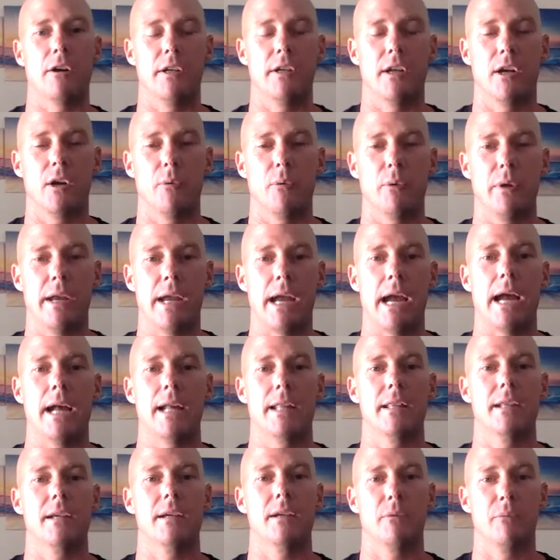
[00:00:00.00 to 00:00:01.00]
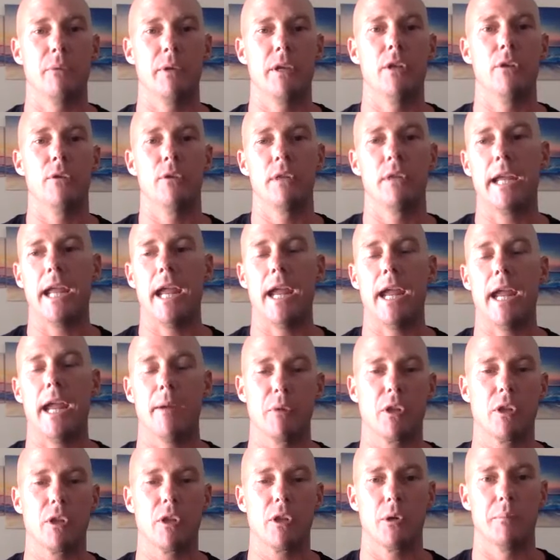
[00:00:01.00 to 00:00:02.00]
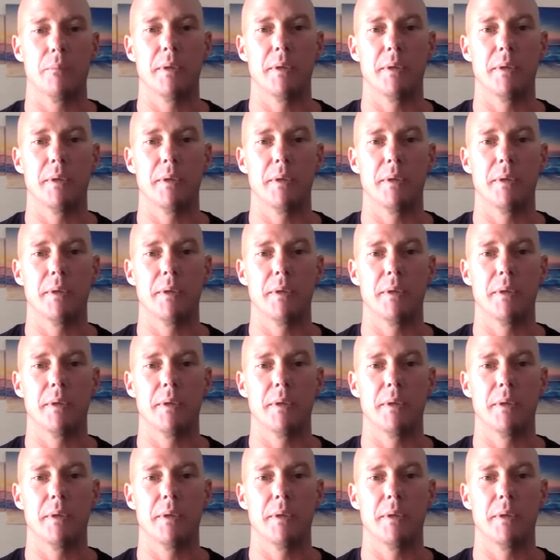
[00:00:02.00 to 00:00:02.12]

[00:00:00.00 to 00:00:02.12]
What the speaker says: We knew the game a little